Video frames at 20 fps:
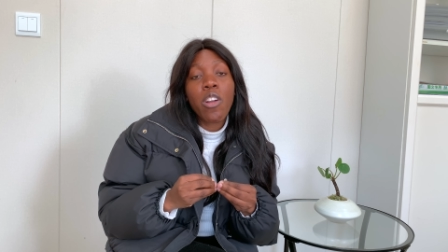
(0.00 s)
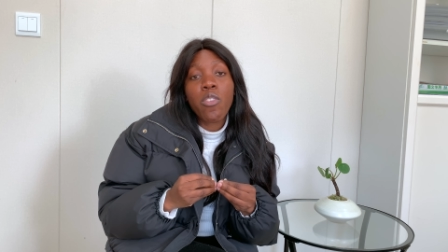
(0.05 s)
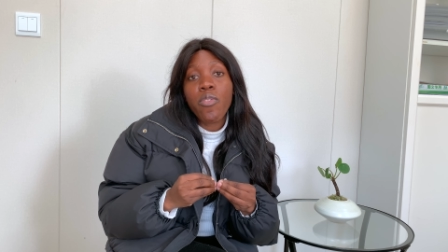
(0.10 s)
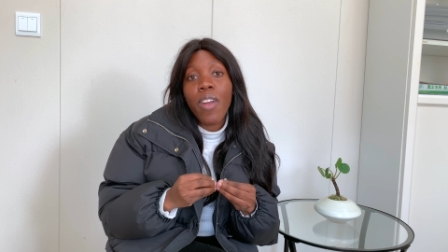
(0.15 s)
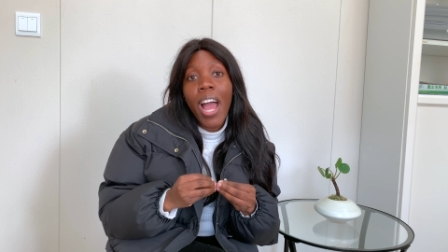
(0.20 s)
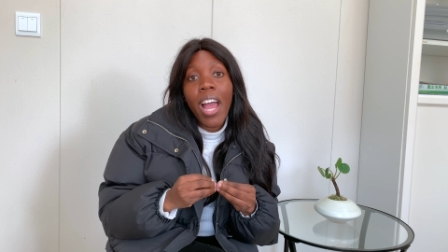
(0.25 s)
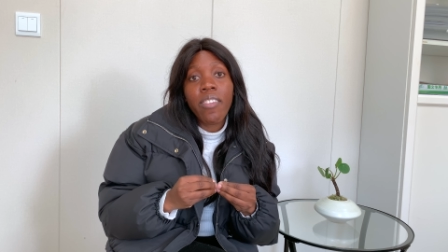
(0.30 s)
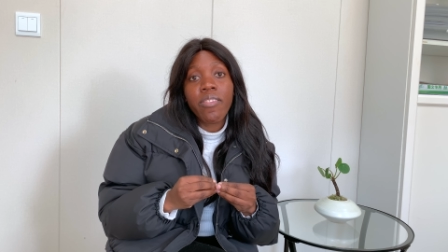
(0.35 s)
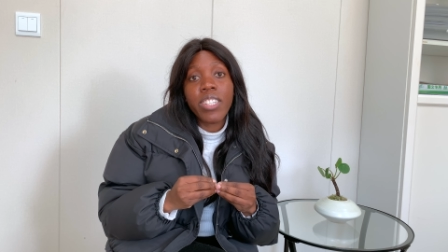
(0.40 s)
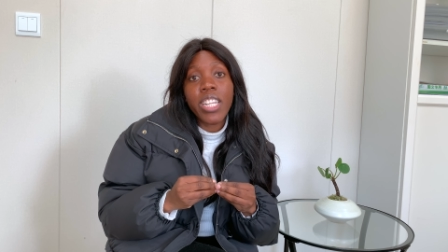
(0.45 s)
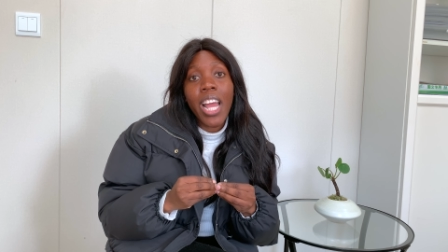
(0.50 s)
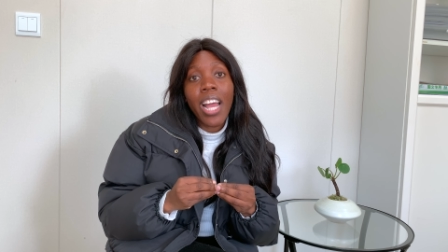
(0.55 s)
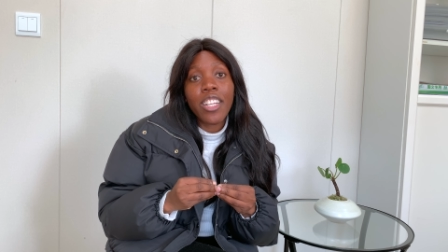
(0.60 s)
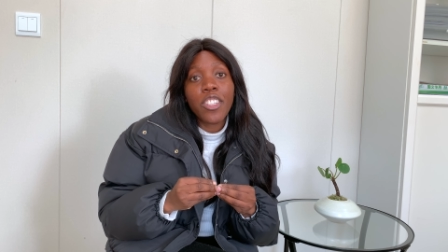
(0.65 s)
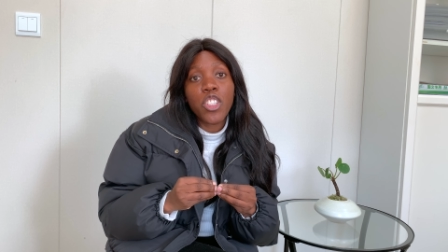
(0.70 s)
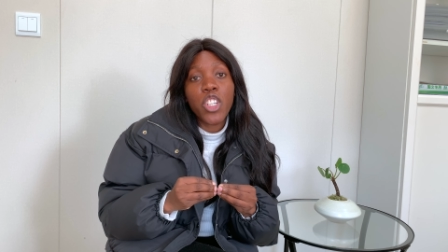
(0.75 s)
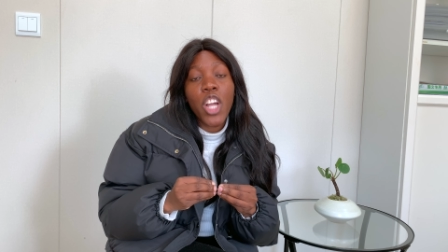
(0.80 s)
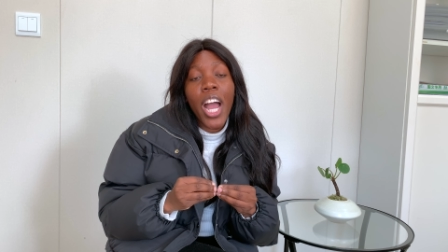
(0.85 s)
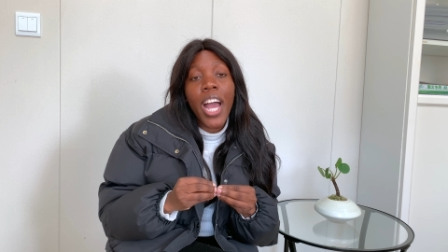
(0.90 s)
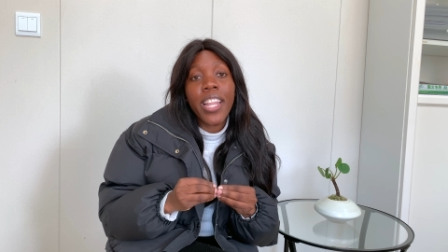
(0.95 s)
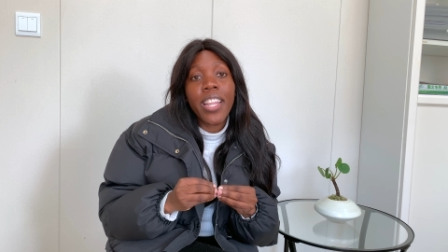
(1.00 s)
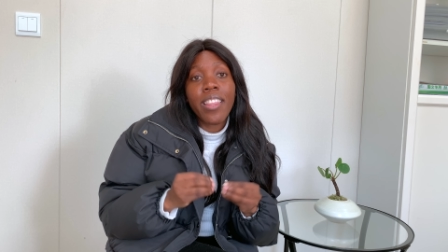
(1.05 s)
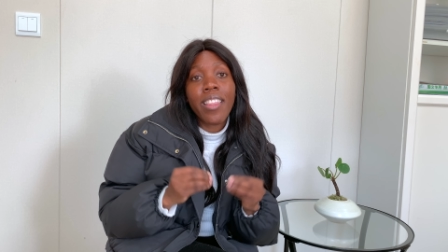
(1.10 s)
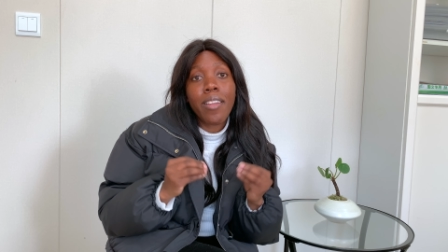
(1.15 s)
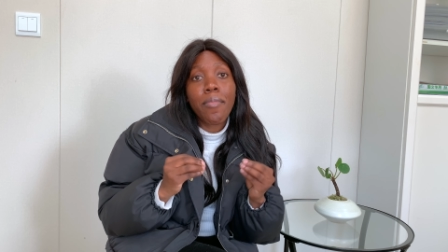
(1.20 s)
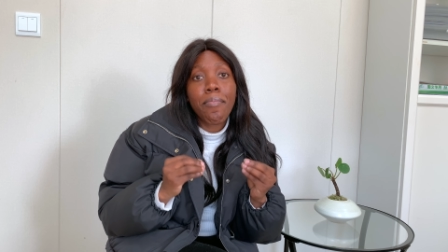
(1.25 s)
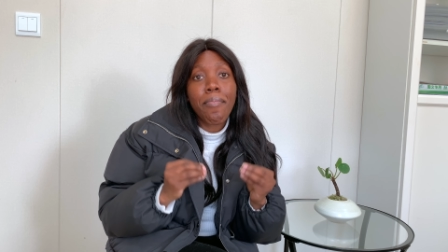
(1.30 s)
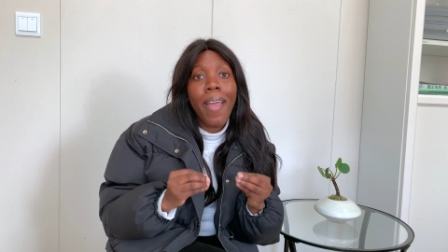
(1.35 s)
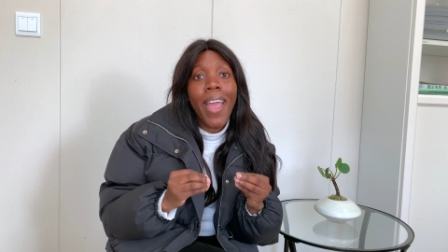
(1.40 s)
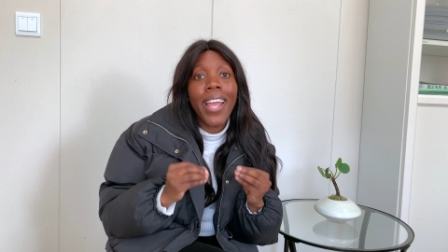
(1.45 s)
arrived here in China
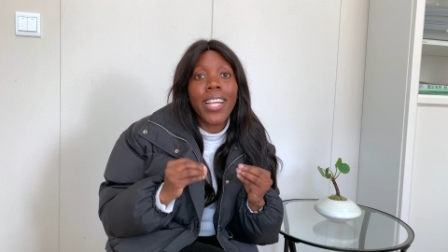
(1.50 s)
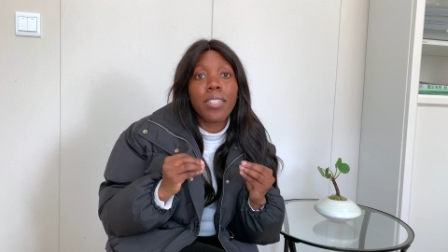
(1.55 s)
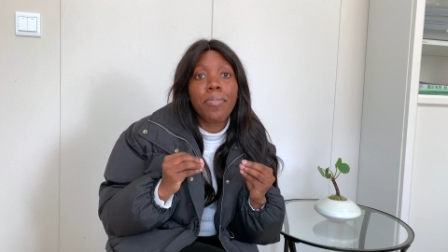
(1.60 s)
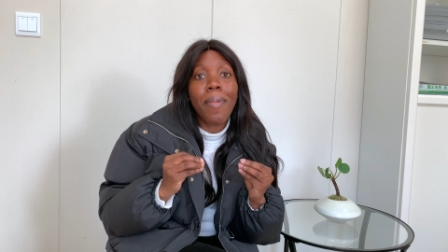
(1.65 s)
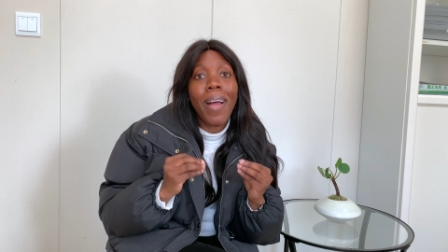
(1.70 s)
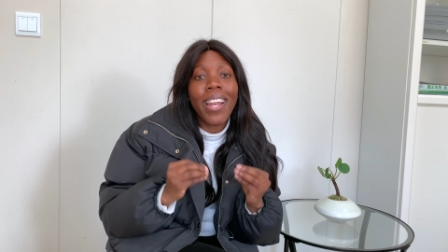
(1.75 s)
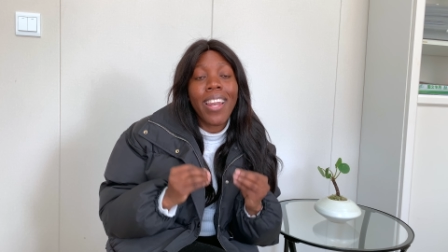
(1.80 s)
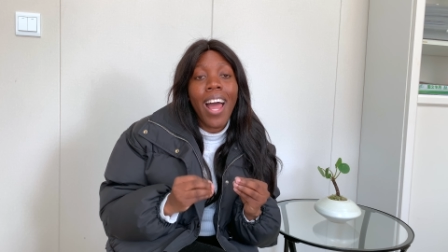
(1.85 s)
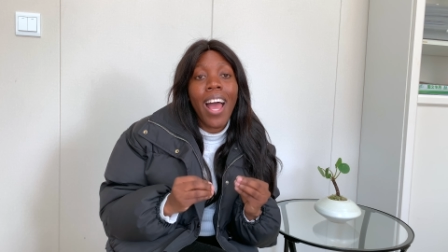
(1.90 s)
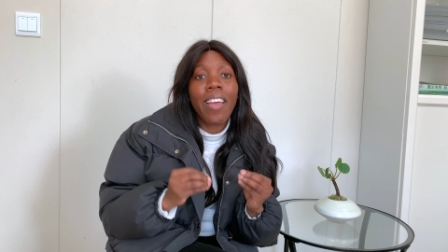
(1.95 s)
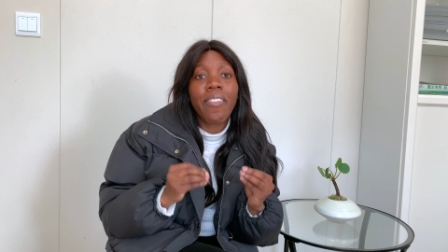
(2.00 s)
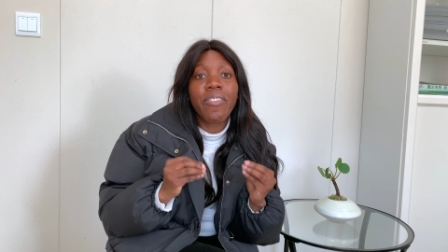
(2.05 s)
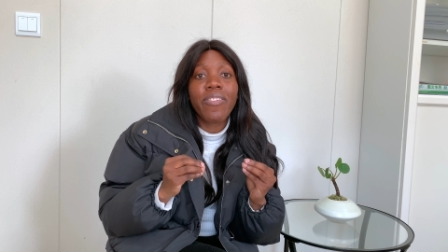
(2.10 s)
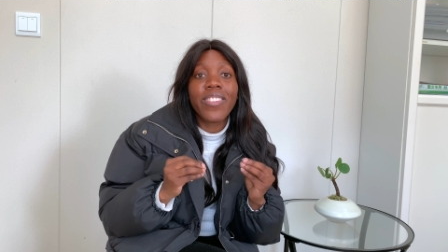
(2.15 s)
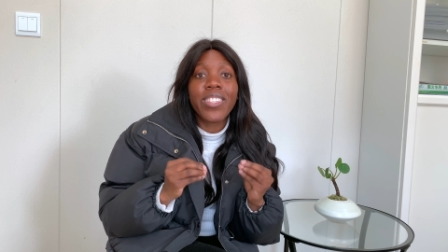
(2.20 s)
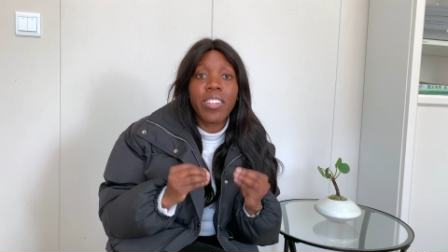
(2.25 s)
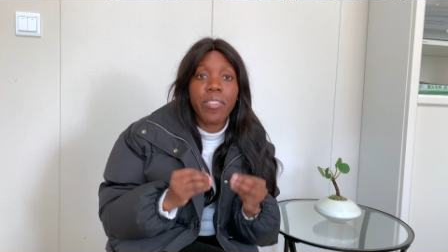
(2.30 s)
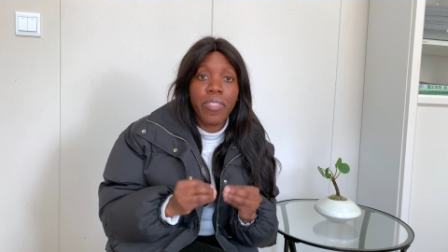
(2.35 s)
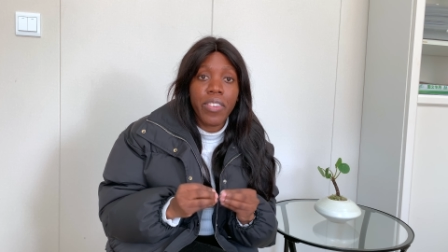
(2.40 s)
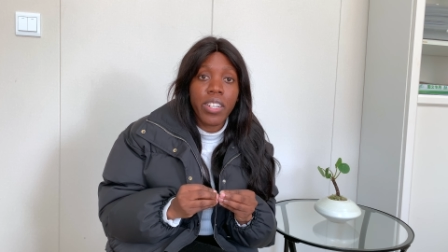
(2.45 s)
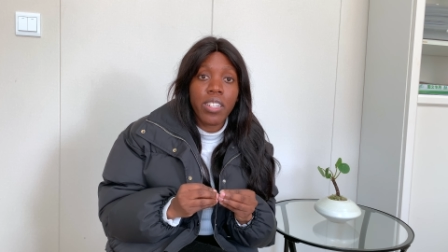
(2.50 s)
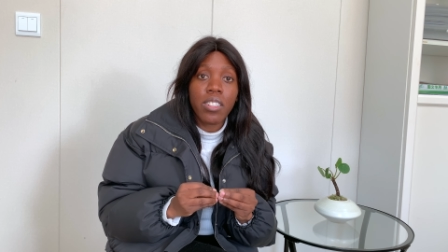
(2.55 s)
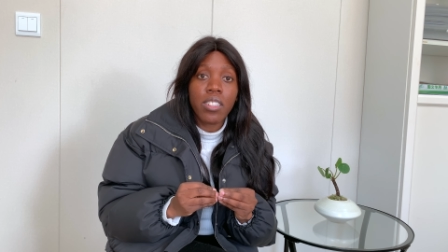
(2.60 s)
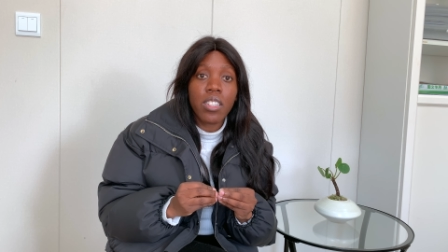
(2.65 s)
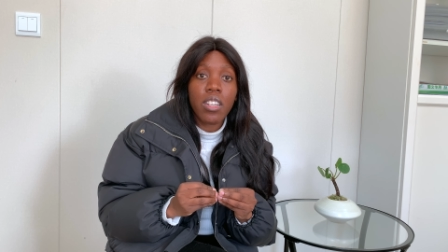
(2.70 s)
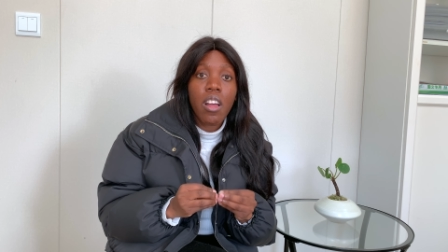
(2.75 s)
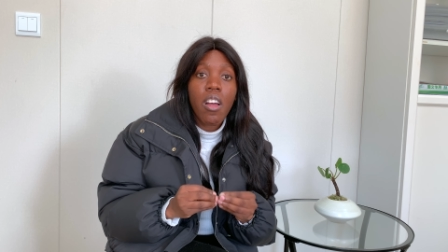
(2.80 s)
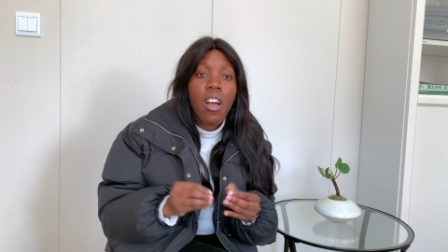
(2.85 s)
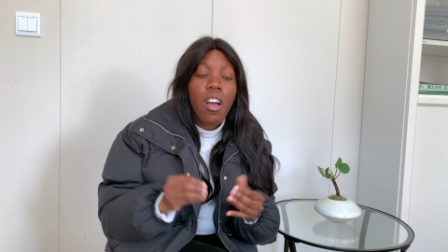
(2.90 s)
that made my life difficult.